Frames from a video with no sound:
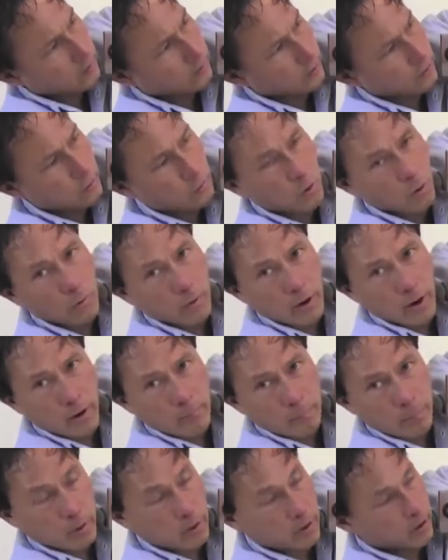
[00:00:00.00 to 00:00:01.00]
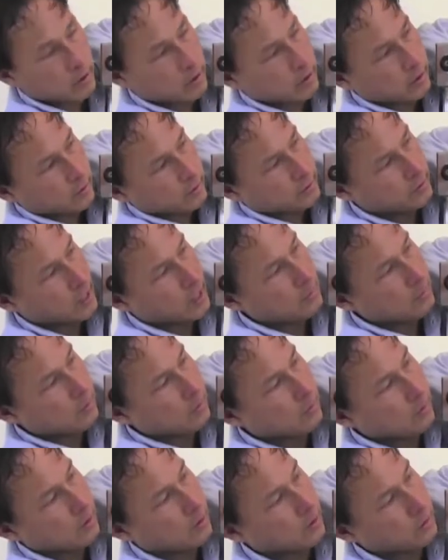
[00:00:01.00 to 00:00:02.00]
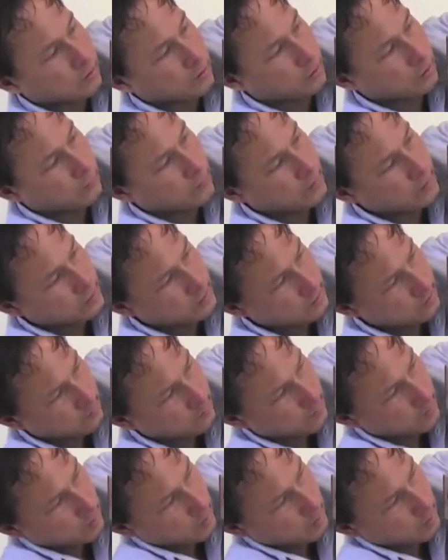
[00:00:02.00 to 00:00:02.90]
so you won't want to put it on a stable surface.